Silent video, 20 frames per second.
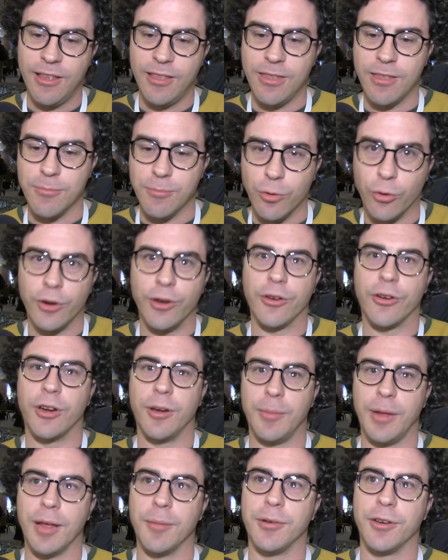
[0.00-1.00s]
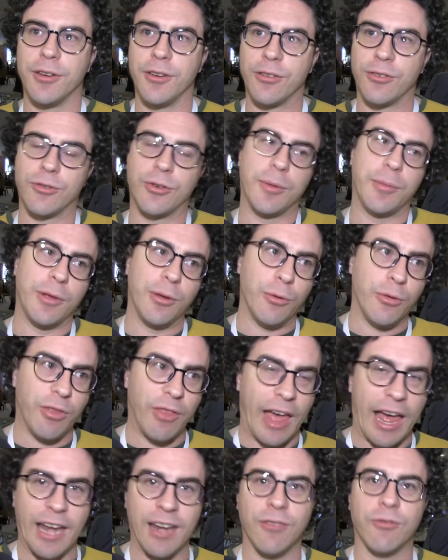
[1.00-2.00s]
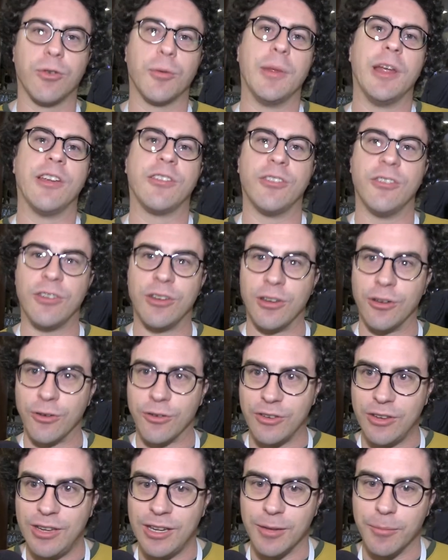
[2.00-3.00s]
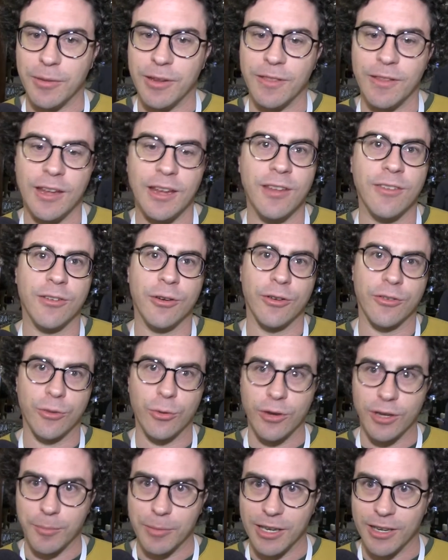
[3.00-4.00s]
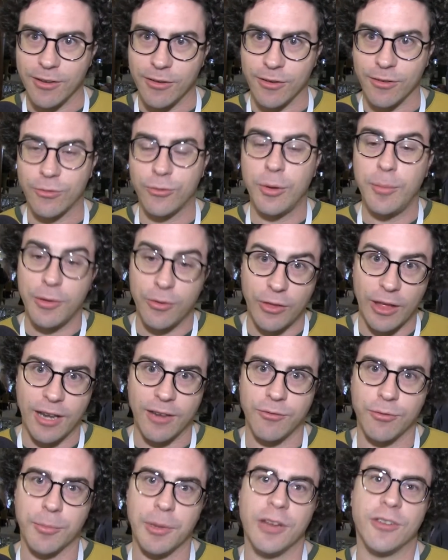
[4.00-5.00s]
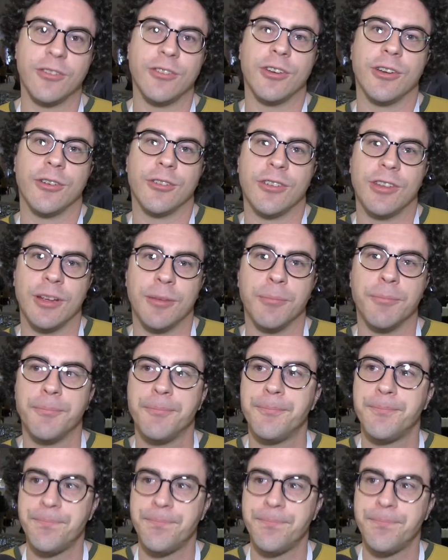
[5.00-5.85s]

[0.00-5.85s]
the more you're going to be able to distribute that information to your team, and the easier it's going to be to distribute that information to your team.